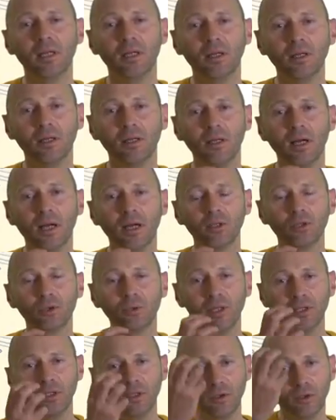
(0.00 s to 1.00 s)

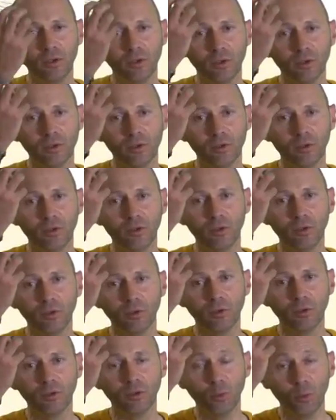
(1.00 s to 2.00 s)
Actually,
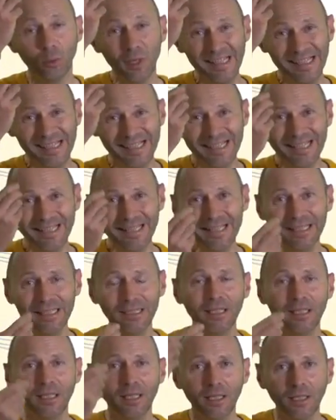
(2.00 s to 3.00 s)
the resin
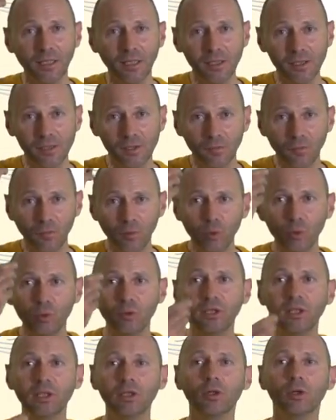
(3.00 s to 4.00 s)
is
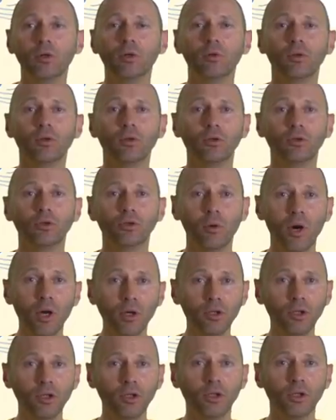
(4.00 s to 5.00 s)
floating along the
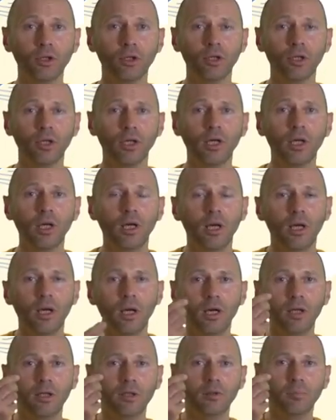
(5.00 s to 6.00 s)
trunk,
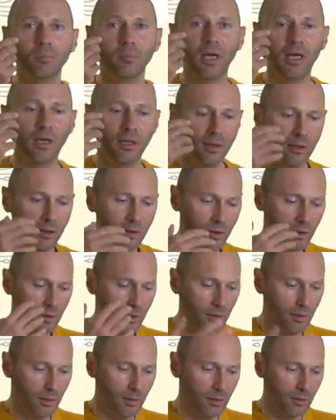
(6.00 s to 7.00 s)
and
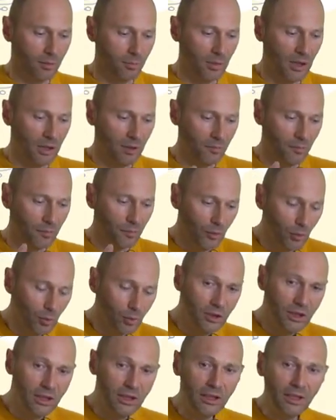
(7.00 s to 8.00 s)
by
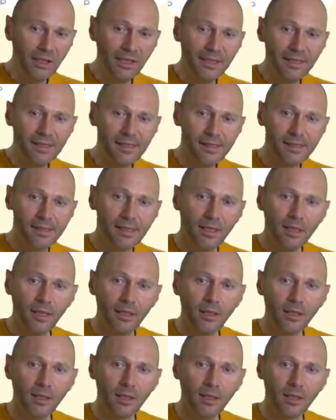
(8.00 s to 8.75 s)
floating, it's